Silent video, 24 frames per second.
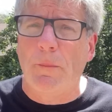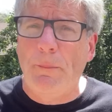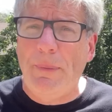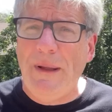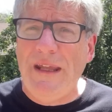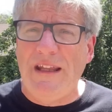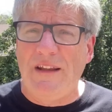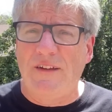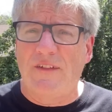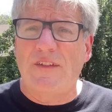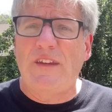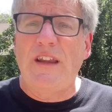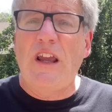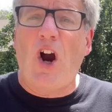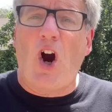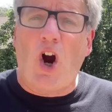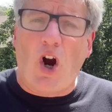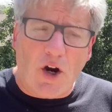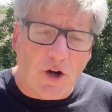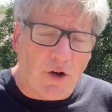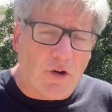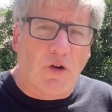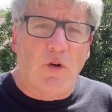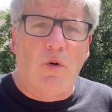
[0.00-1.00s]
piece, the
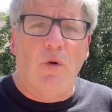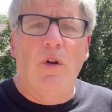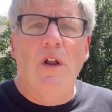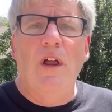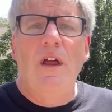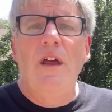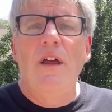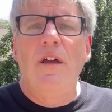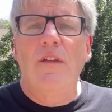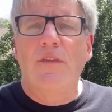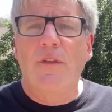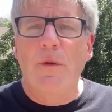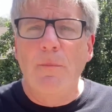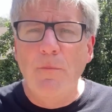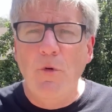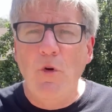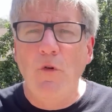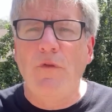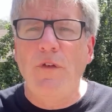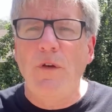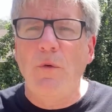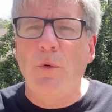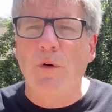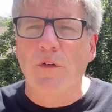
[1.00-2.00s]
article the
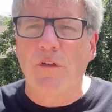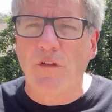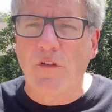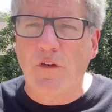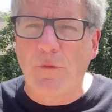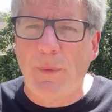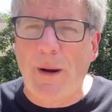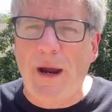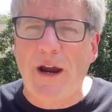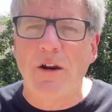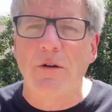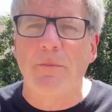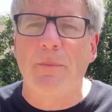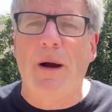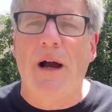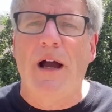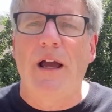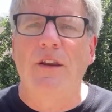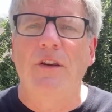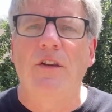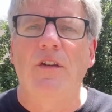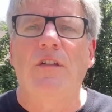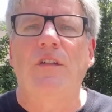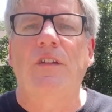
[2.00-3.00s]
movie was inspired by.
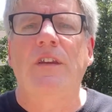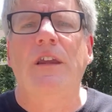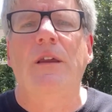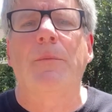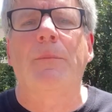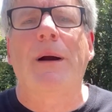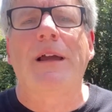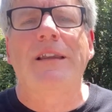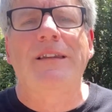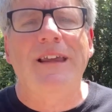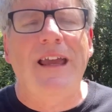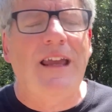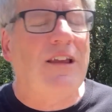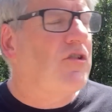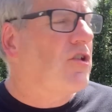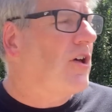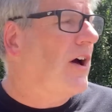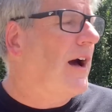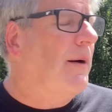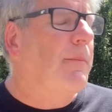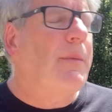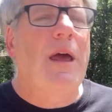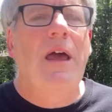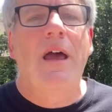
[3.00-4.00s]
You see, in my day
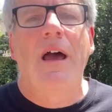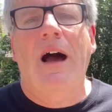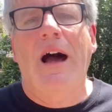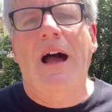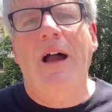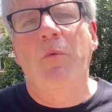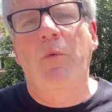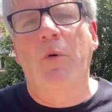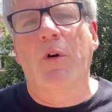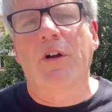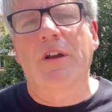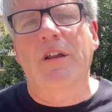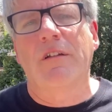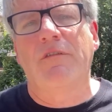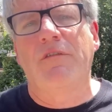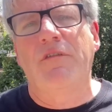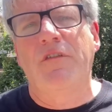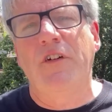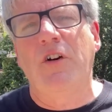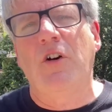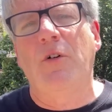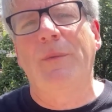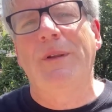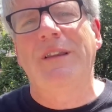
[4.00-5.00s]
job, I work in
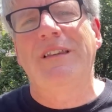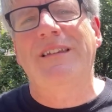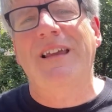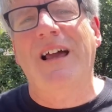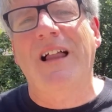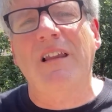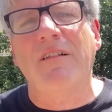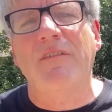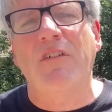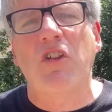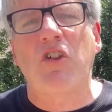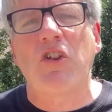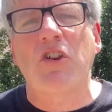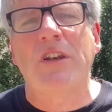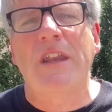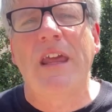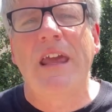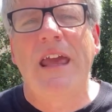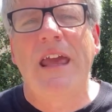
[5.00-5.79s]
film and television,